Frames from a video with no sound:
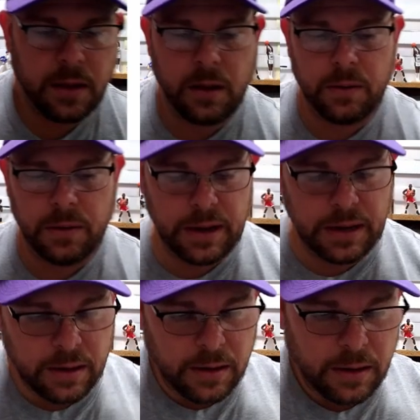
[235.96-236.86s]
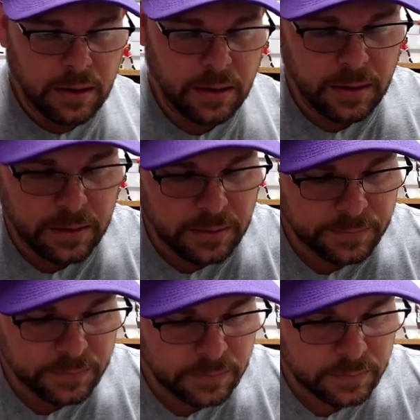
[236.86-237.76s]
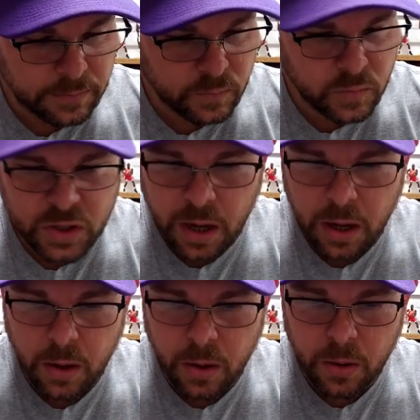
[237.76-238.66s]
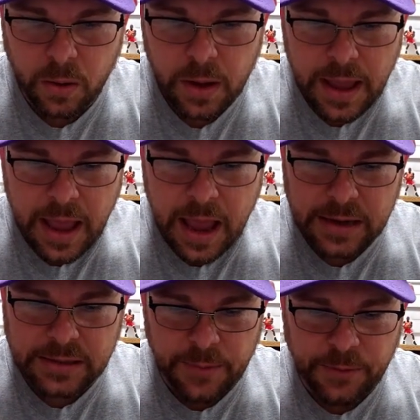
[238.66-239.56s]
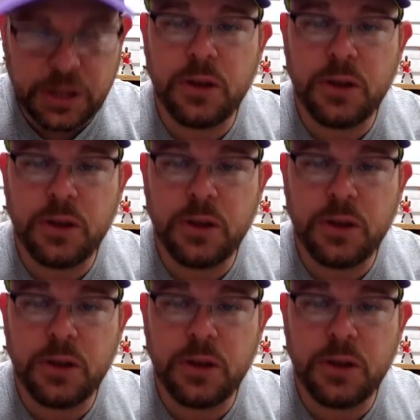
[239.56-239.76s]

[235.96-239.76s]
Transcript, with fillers: All right. So, except for